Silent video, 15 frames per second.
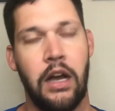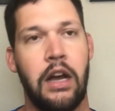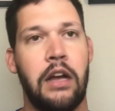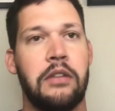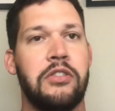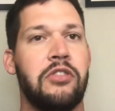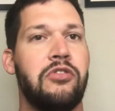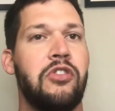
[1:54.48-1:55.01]

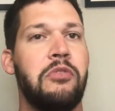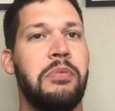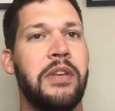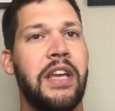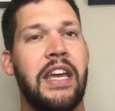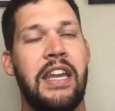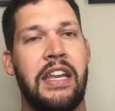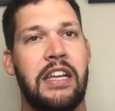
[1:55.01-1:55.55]
So
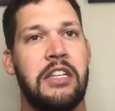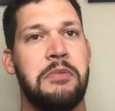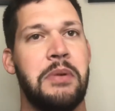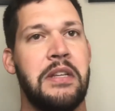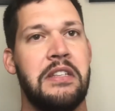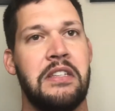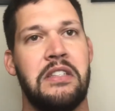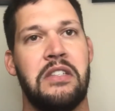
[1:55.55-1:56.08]
duplicating
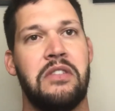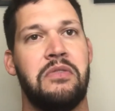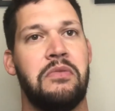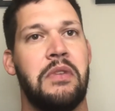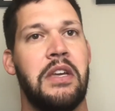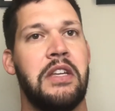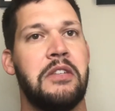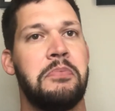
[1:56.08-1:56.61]
expenses
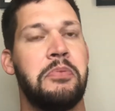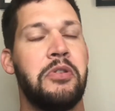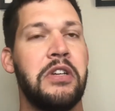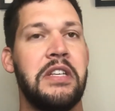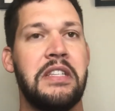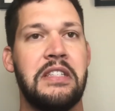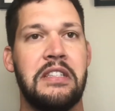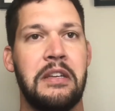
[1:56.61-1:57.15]
is
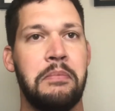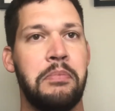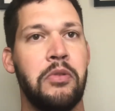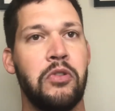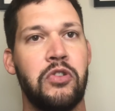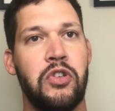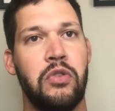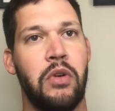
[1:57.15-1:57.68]
pretty
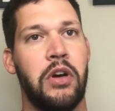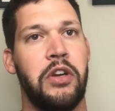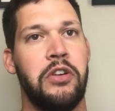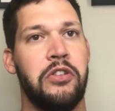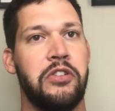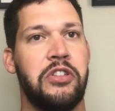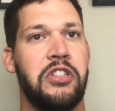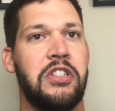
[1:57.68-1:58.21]
simple to
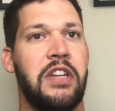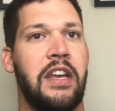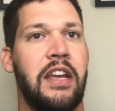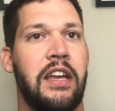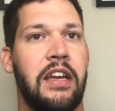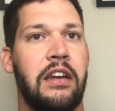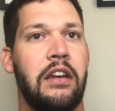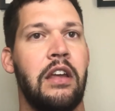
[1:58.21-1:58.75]

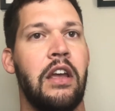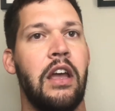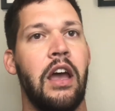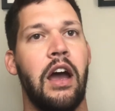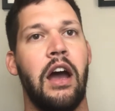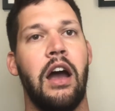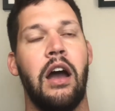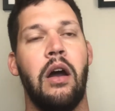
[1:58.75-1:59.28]
understand.
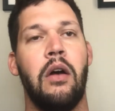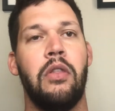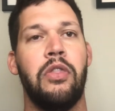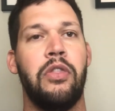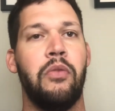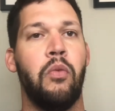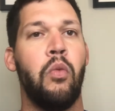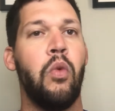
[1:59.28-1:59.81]

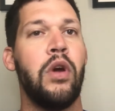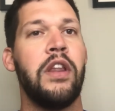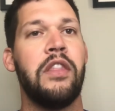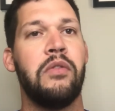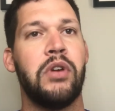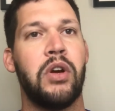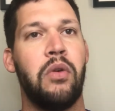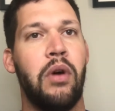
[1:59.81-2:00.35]
One of
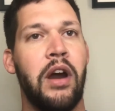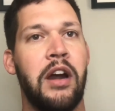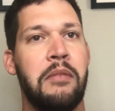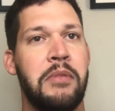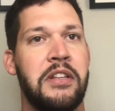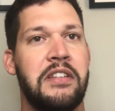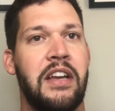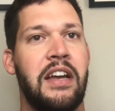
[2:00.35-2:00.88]
the
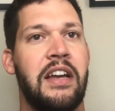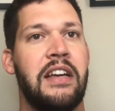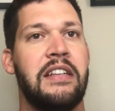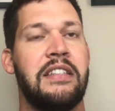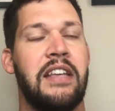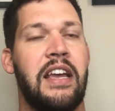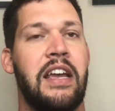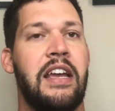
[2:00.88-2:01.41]
requirements
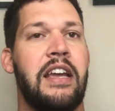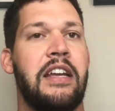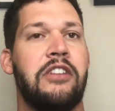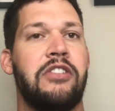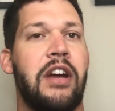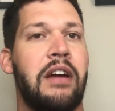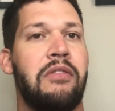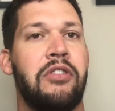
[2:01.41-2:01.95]
as a
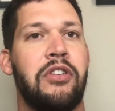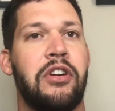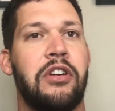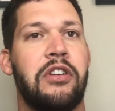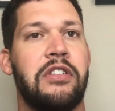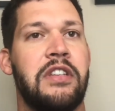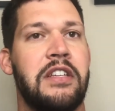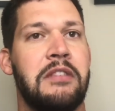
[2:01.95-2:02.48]
travel nurse is